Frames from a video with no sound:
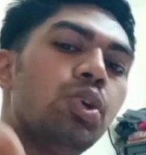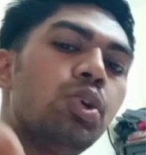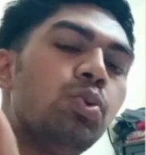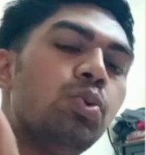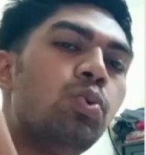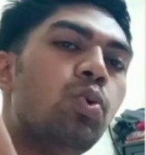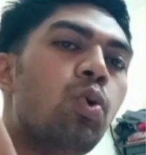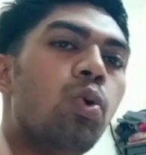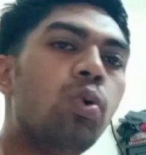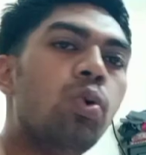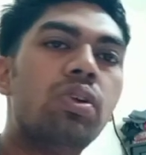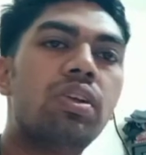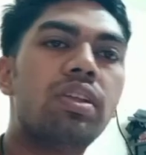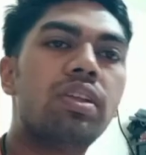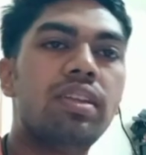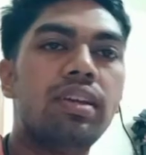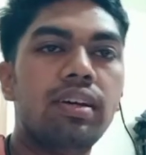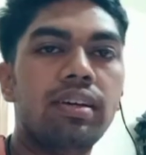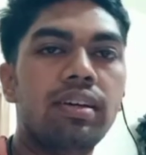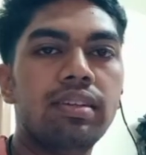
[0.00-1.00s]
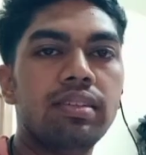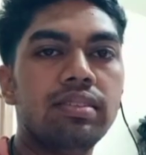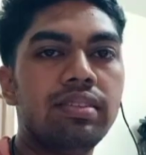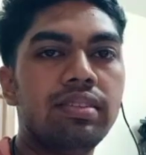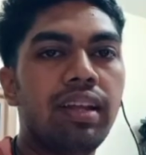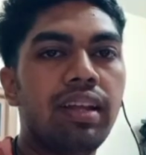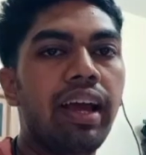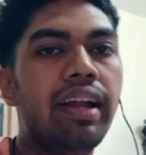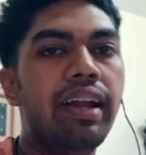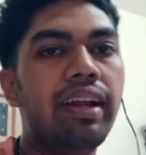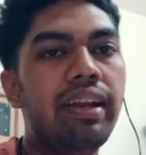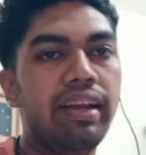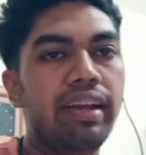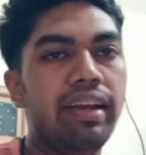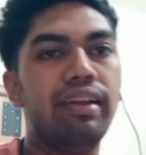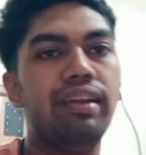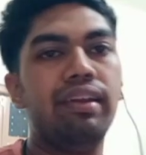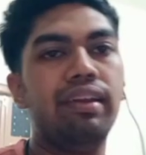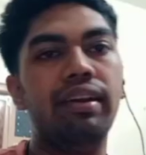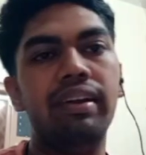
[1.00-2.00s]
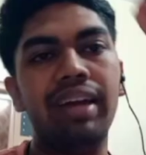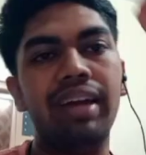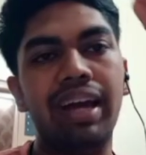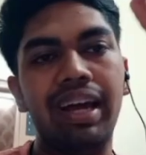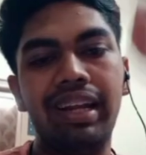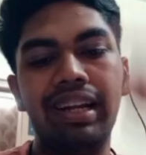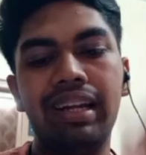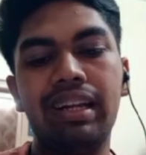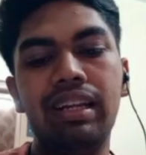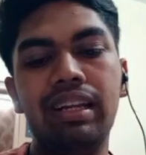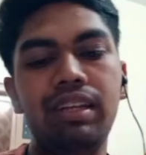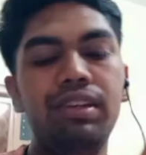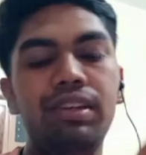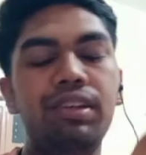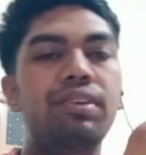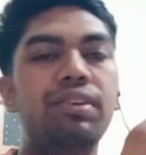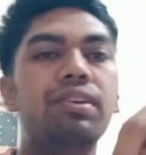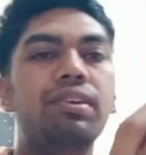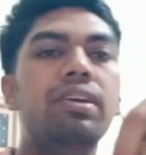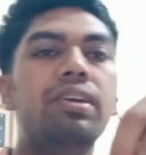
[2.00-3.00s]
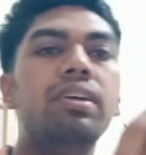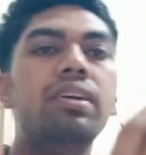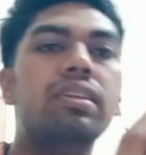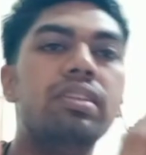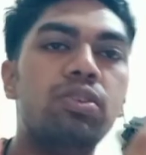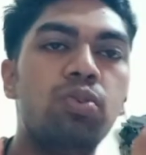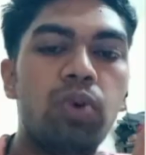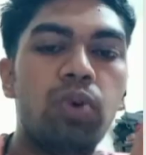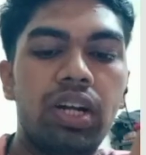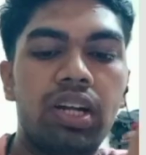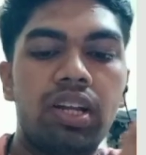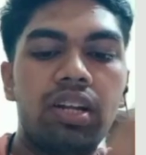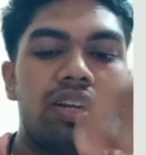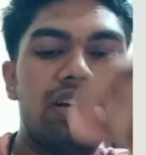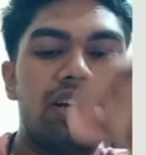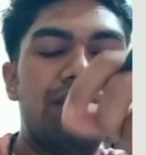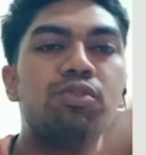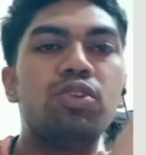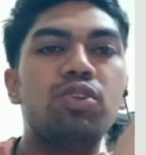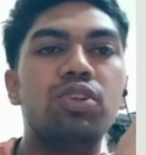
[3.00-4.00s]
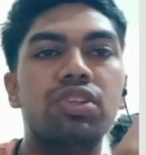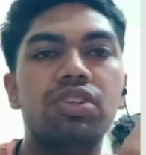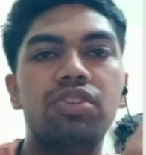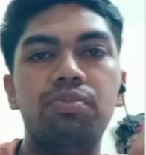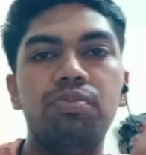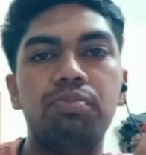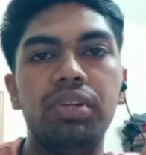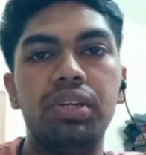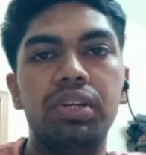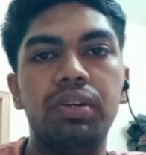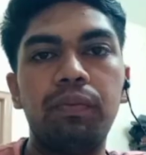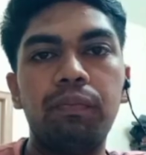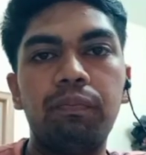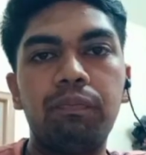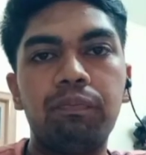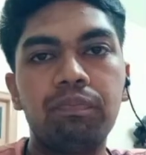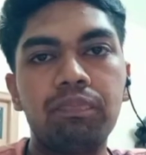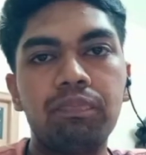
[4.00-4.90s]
you hold the slide and directly the water comes on the smear.